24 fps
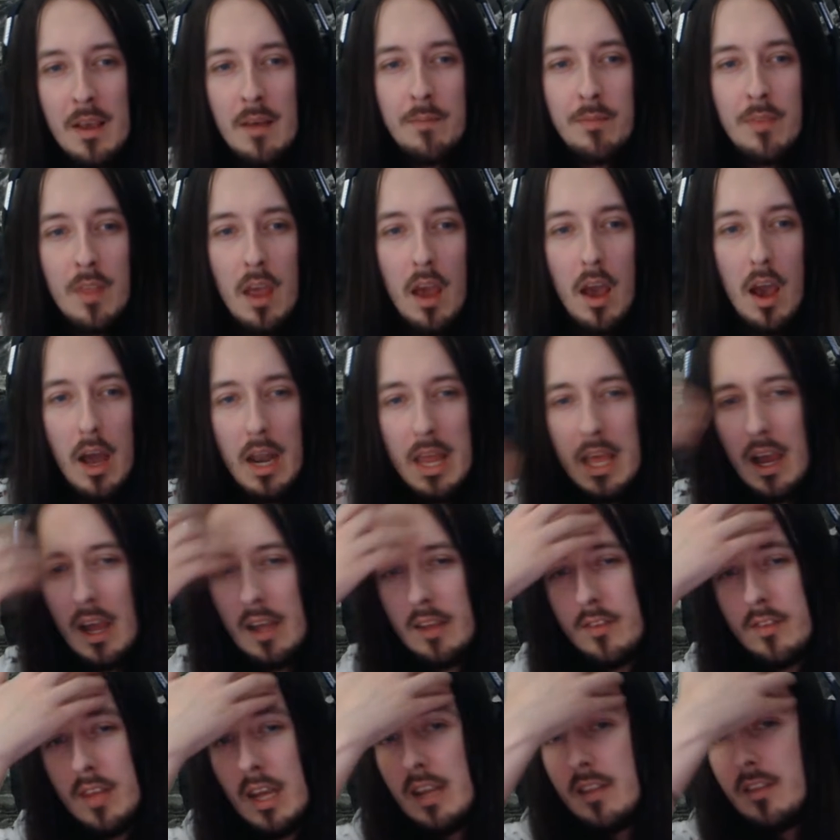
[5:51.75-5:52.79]
Earlier I
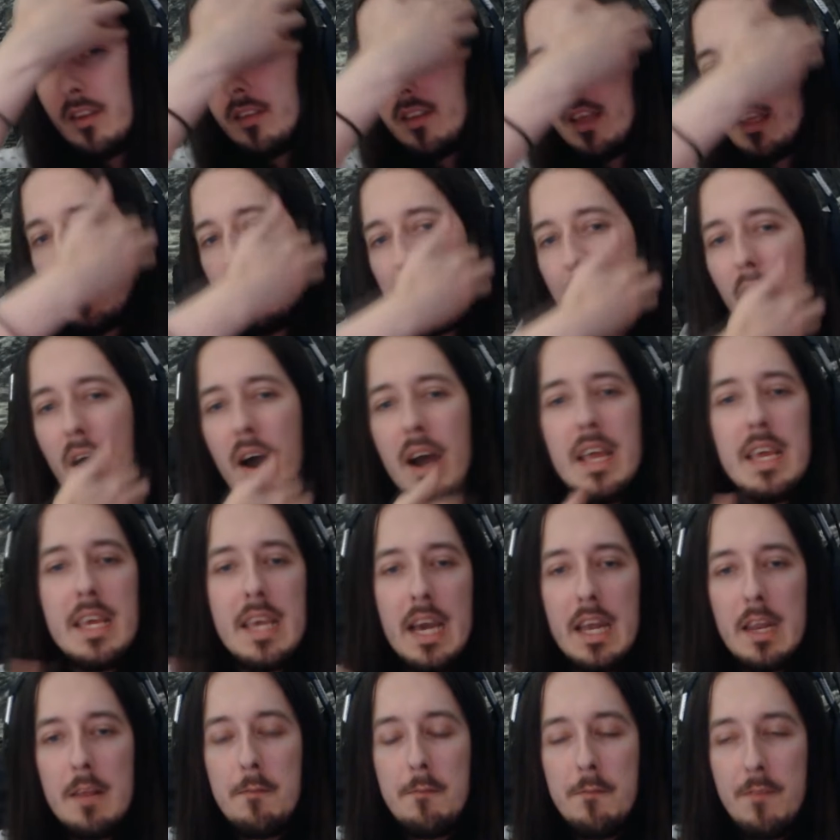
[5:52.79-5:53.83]
stated that the party
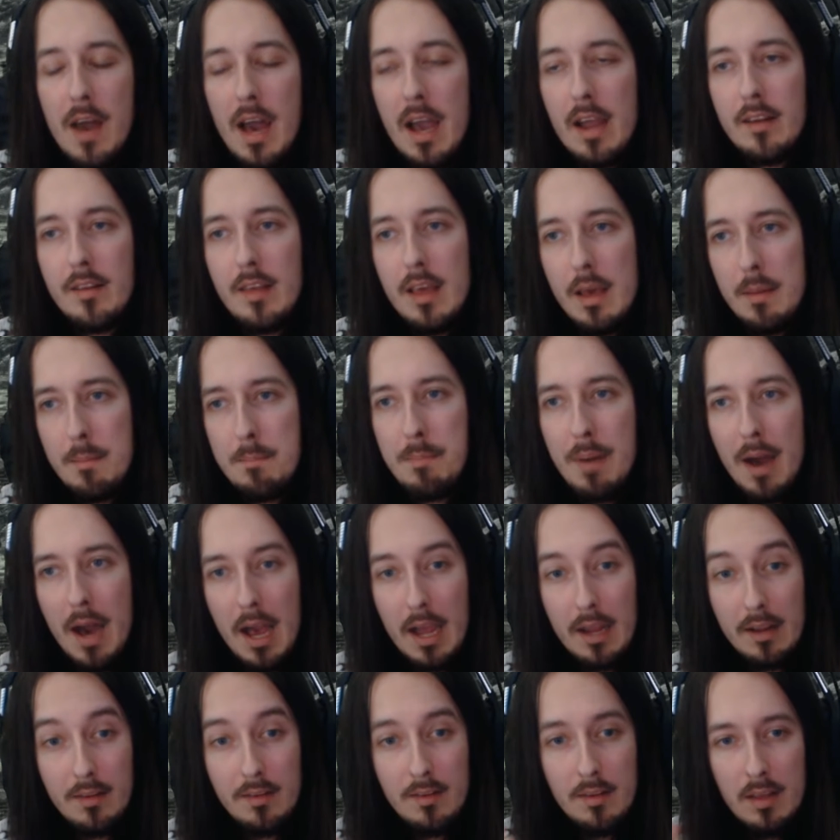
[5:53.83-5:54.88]
can in fact
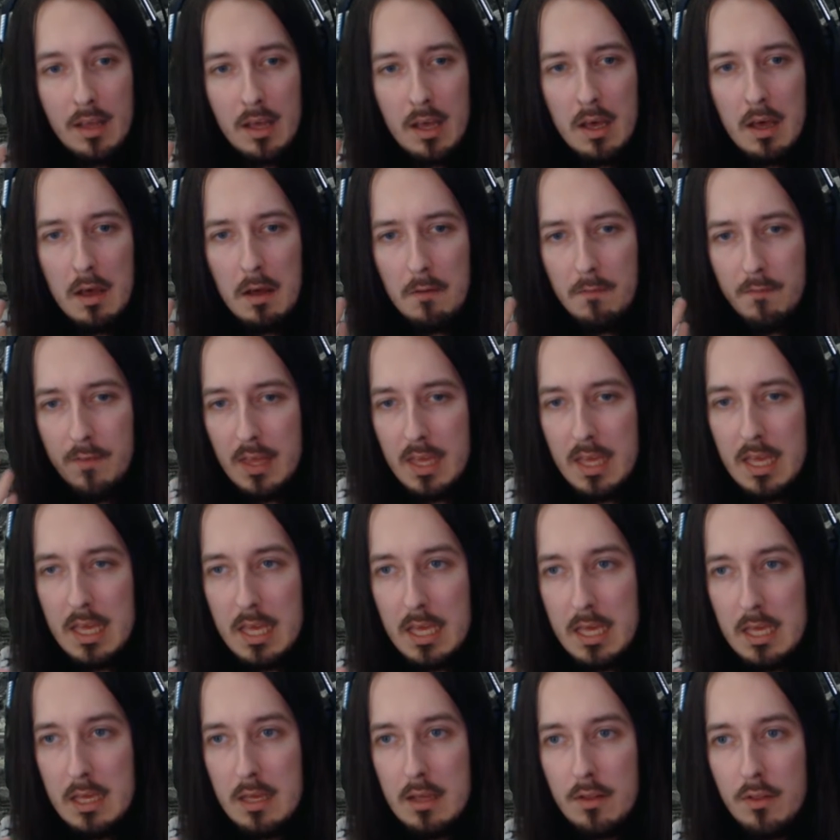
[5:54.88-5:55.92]
impact
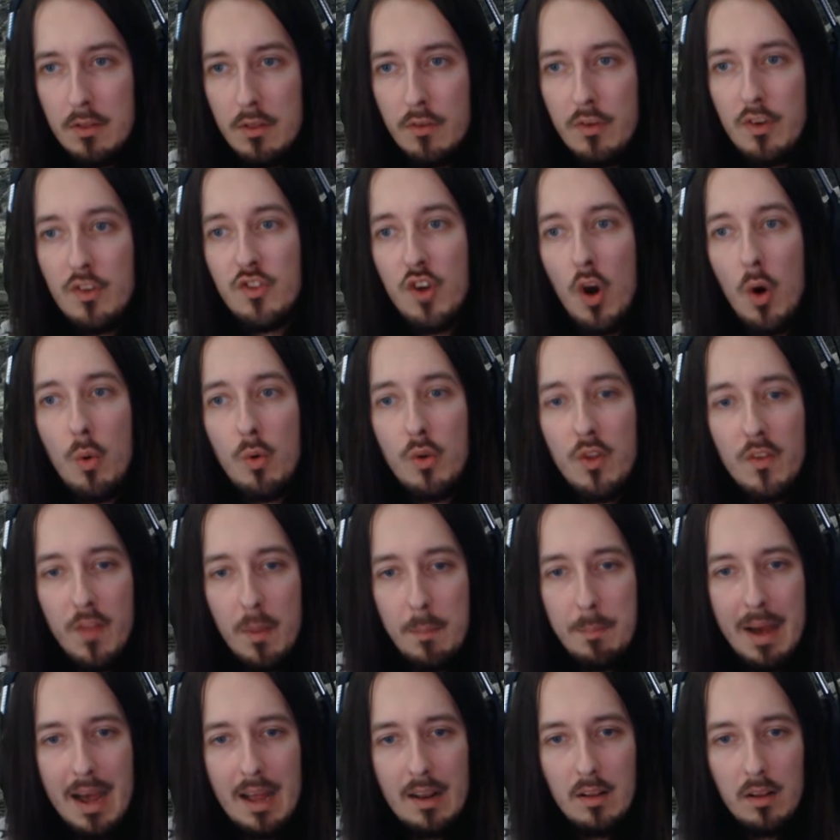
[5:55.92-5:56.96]
the result of the
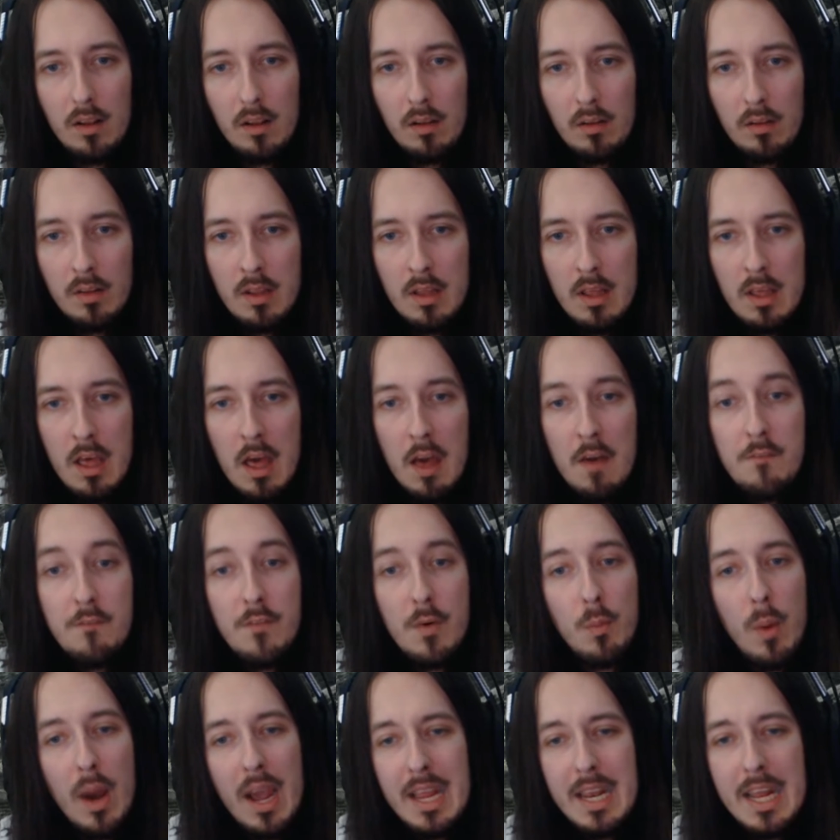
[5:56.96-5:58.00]
battle. The
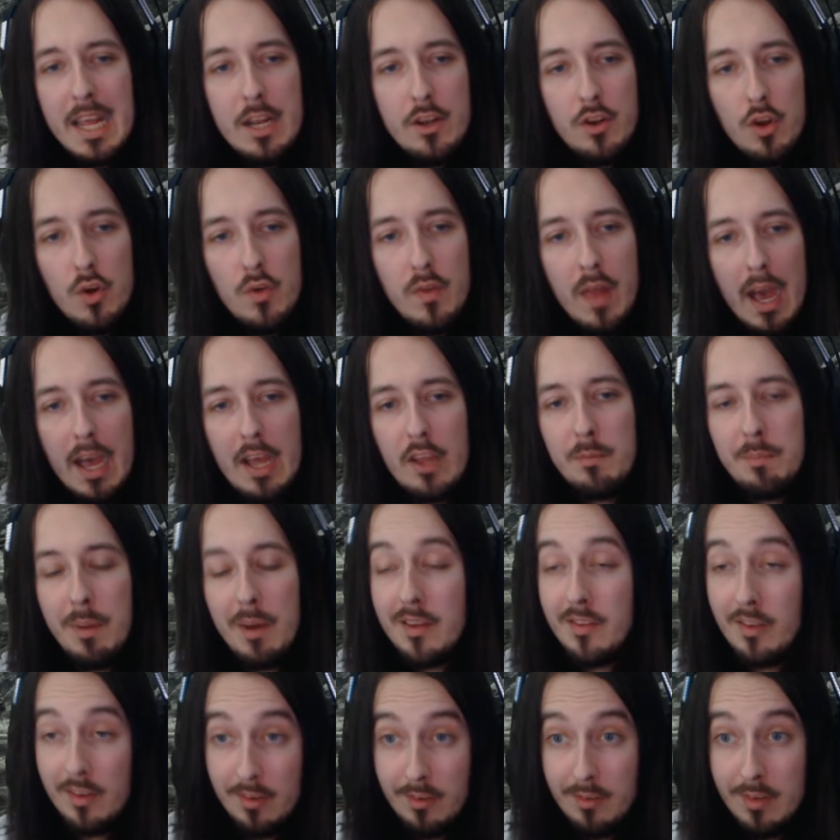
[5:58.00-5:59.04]
way they do that is by
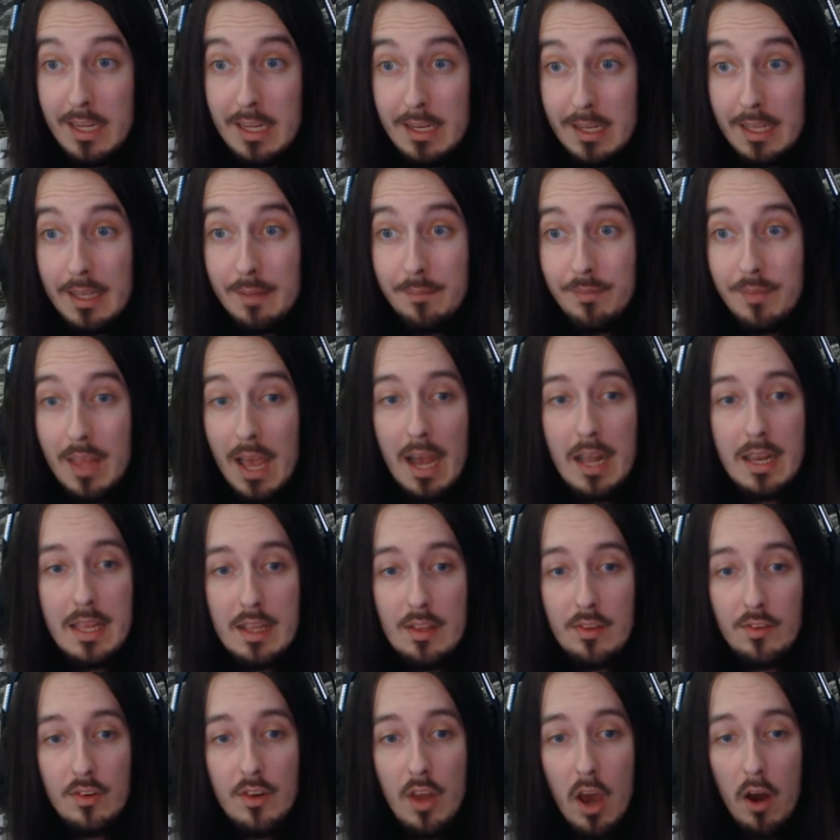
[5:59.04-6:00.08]
succeeding at these
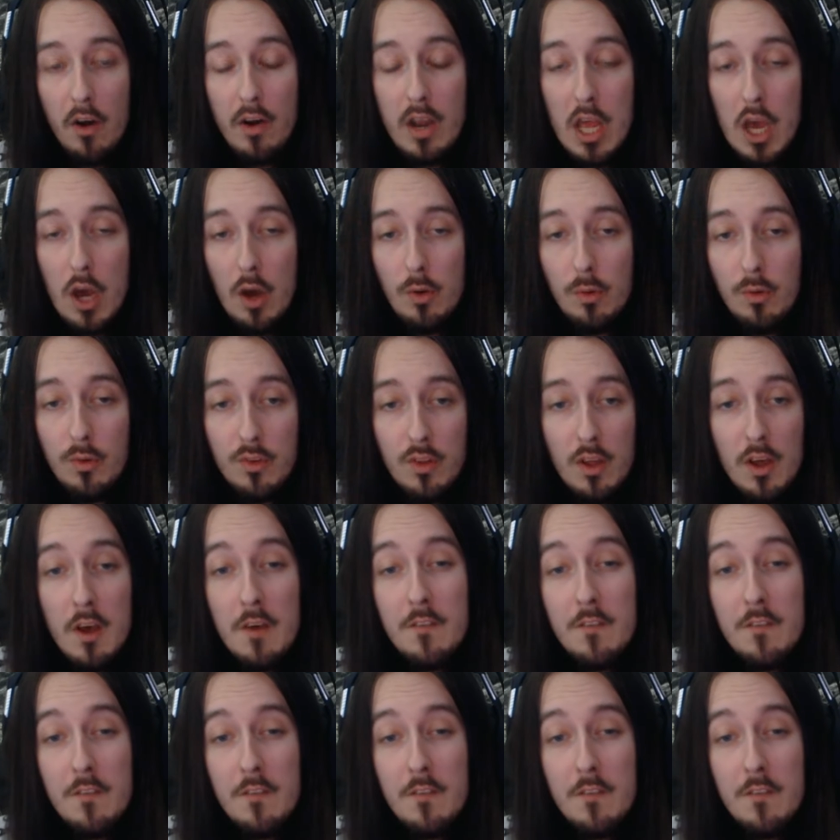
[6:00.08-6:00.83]
scenarios.